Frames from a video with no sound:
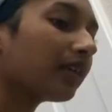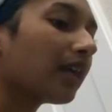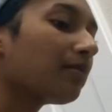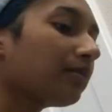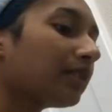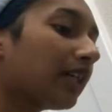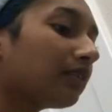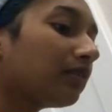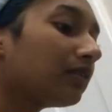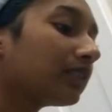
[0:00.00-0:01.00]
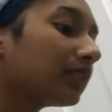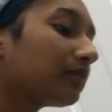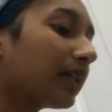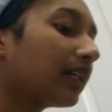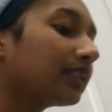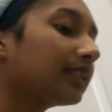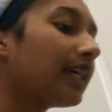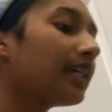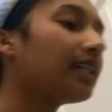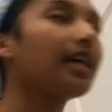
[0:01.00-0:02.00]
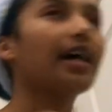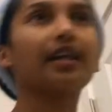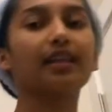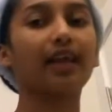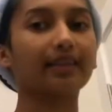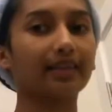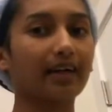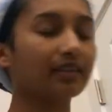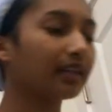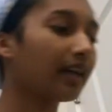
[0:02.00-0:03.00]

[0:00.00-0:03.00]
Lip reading: K-pop channels because they edit like that.